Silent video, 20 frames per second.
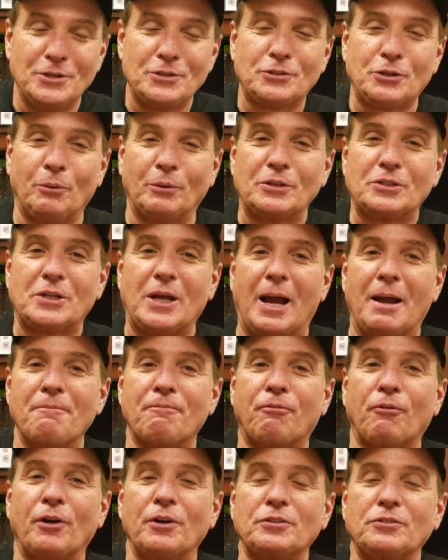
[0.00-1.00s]
So it's time
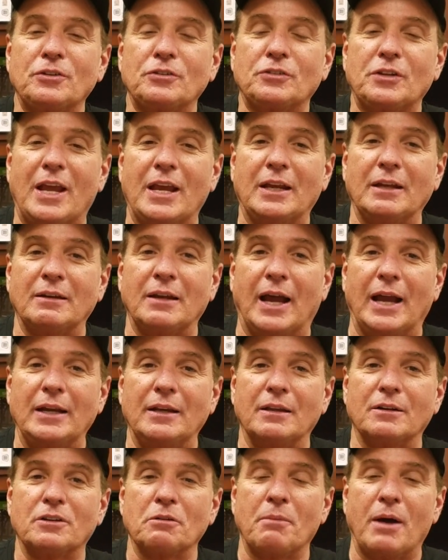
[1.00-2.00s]
for us to say goodnight.
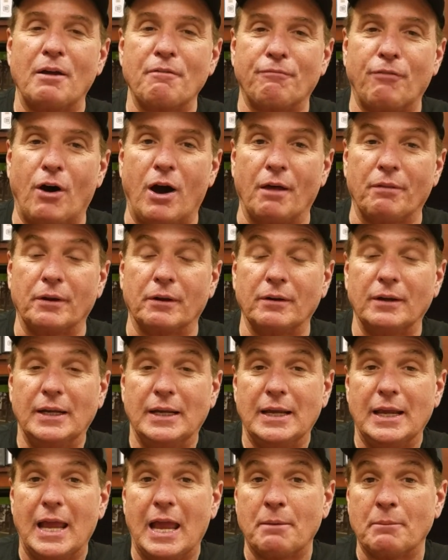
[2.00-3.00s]
And to my father
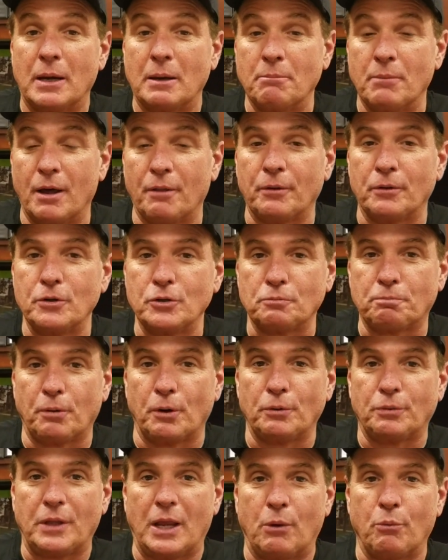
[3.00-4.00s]
and my mother, whose
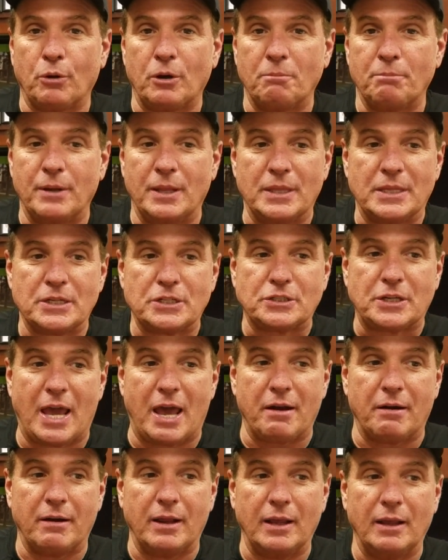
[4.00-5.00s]
birthday would have been this
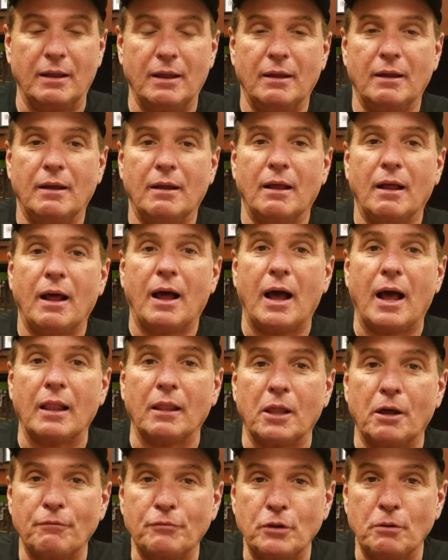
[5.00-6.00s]
Saturday, I
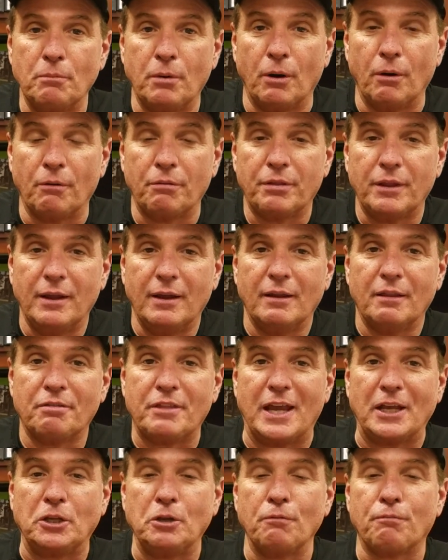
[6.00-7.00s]
love you both.
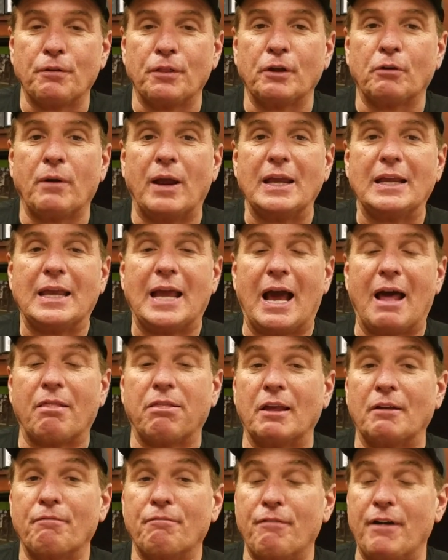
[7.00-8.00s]
Thank you for the great
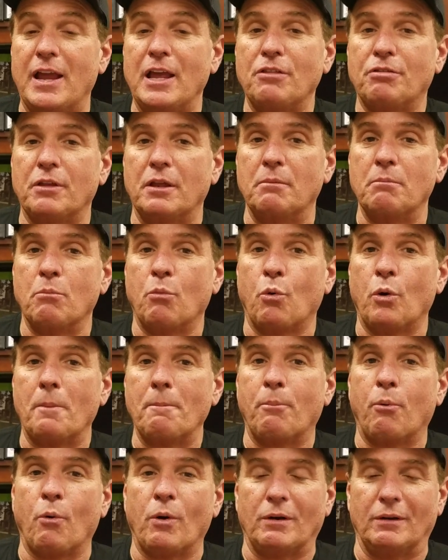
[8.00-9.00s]
Catholic faith and, more
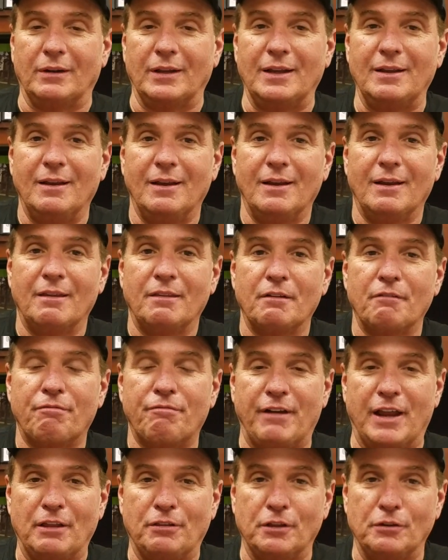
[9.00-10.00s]
importantly, the
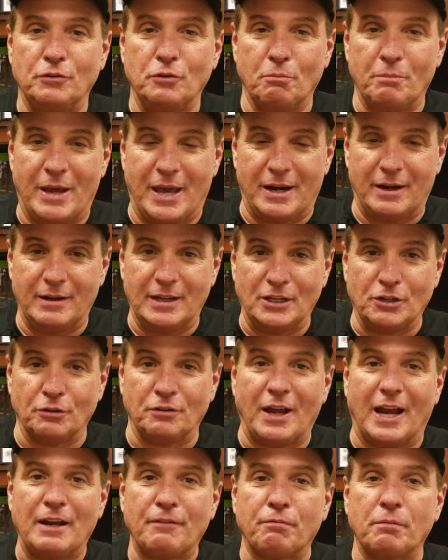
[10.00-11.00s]
faith in humanity. Good
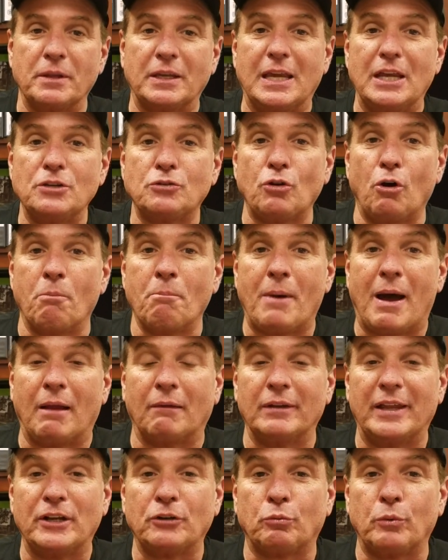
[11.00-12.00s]
night from the Keystone
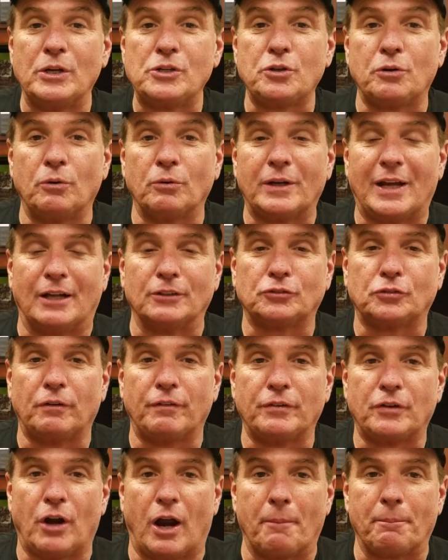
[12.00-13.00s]
Mountain Lakes Regional Council
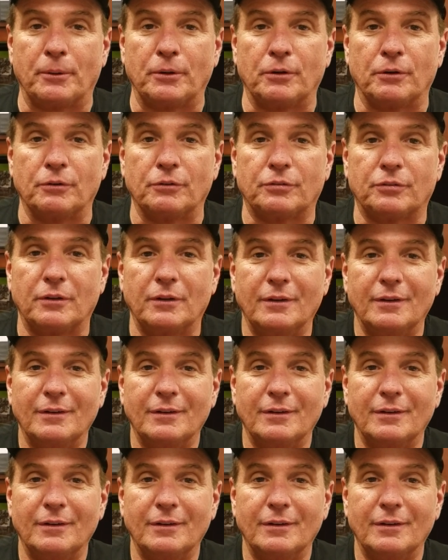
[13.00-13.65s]
of Carpenters.